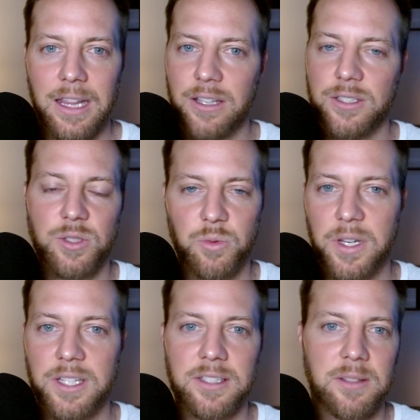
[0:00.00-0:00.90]
like
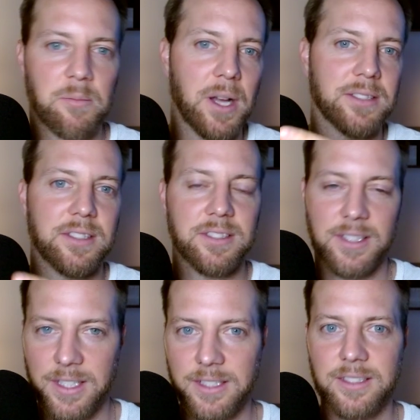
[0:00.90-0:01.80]
swings and buzzes
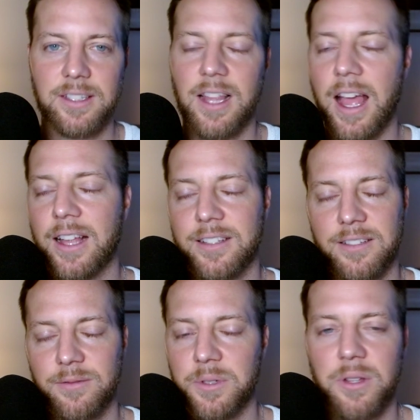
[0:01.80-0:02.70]
and this and that,
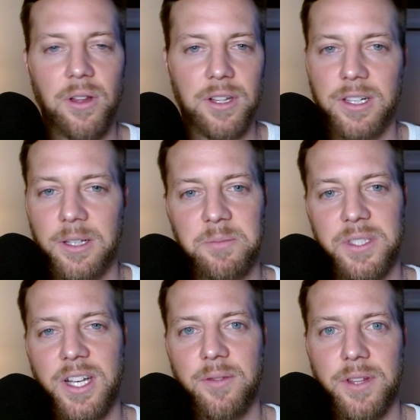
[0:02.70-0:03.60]
and with all the
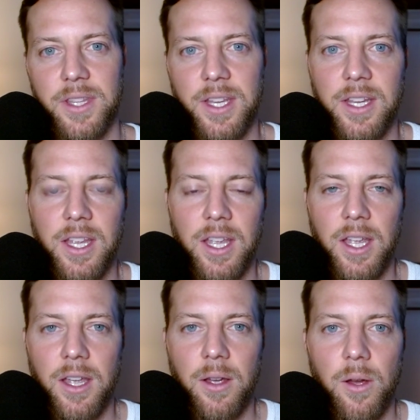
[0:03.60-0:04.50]
clips and everything.
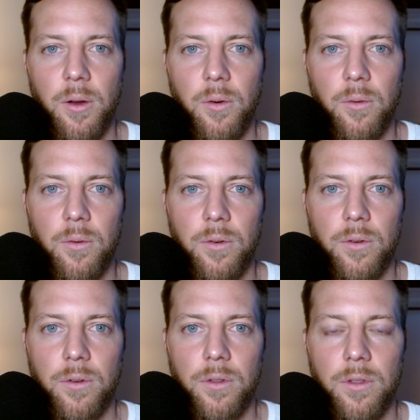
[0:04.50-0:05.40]

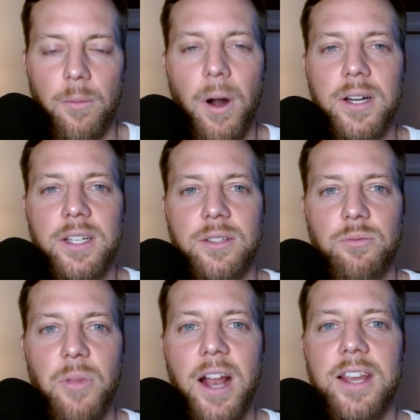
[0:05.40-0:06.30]
The market's
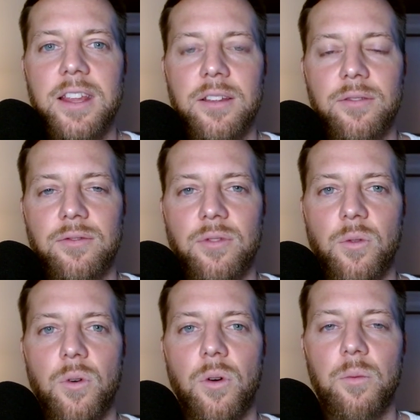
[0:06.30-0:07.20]
ready
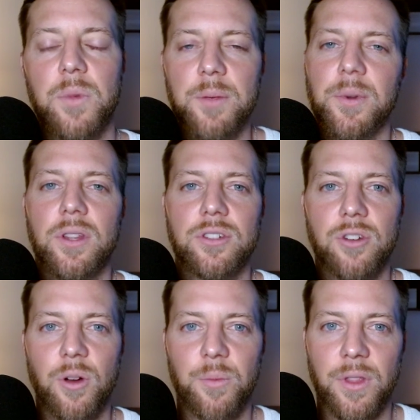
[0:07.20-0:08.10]
for people to
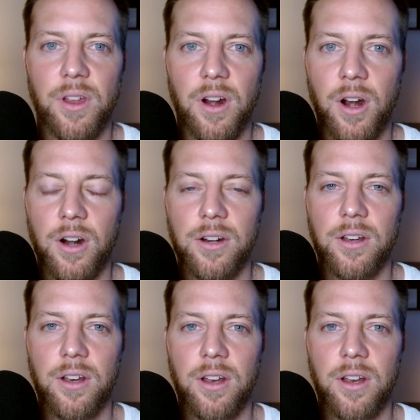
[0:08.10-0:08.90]
show up in their heart.